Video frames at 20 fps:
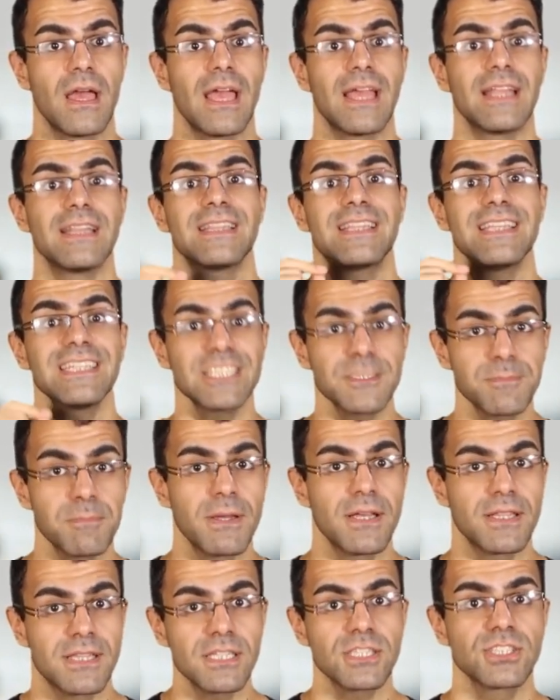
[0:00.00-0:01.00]
In this
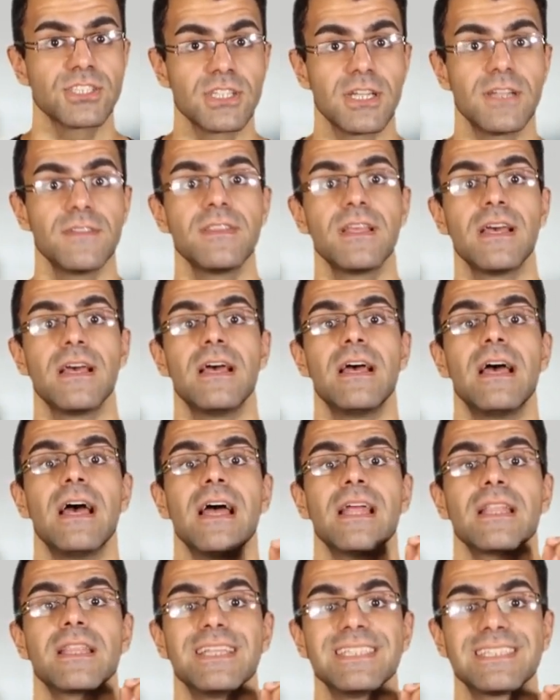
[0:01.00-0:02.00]
petition,
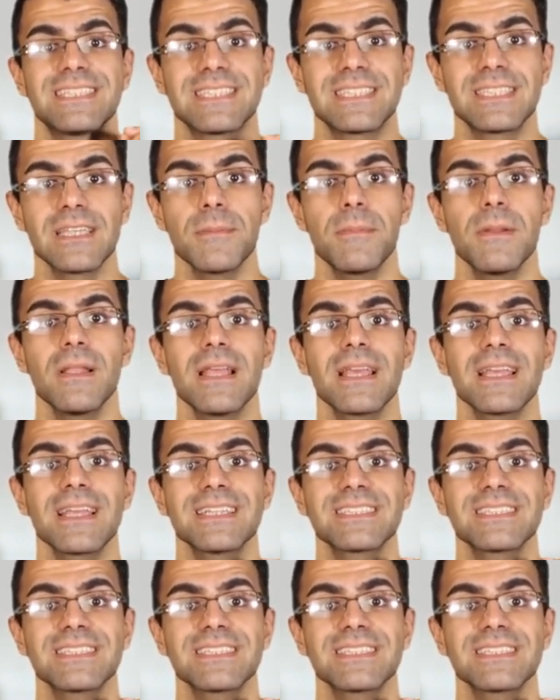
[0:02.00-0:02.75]
the sibling